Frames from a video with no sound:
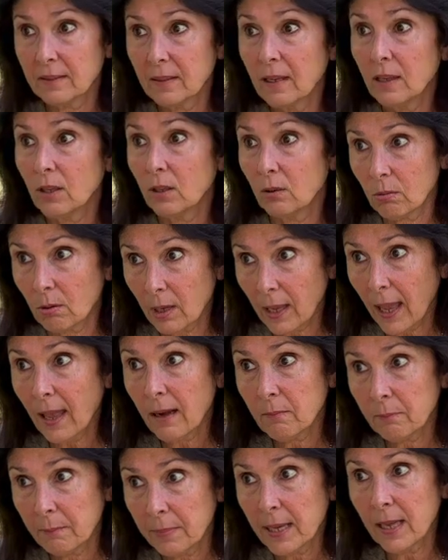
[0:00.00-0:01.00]
you
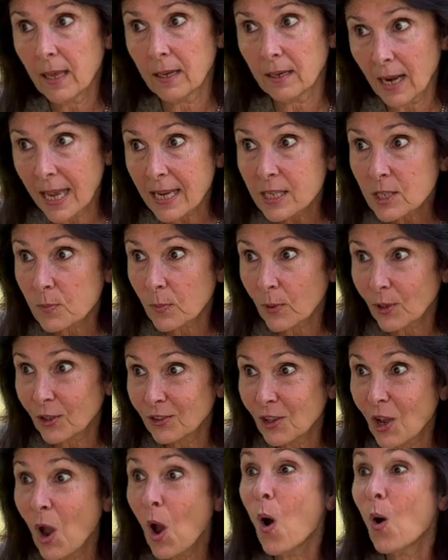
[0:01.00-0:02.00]
can be an expert
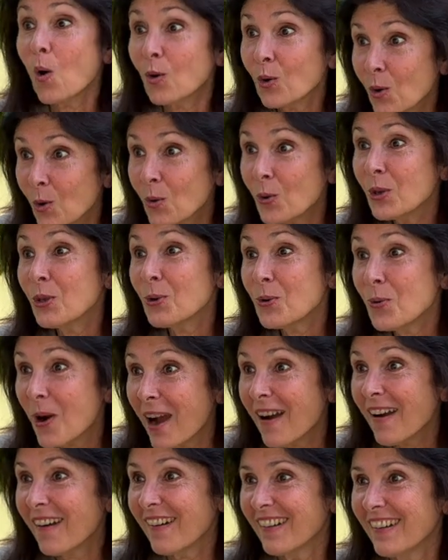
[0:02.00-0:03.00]
on who you
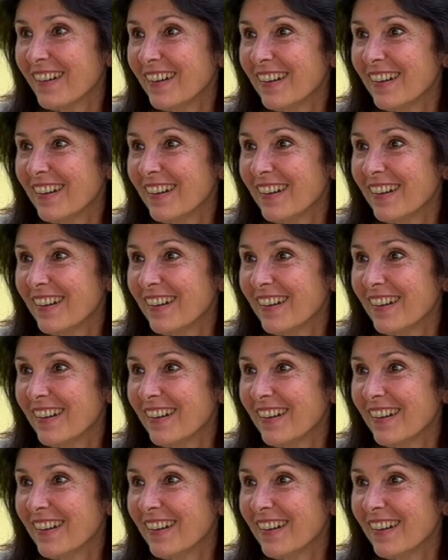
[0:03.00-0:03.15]
are.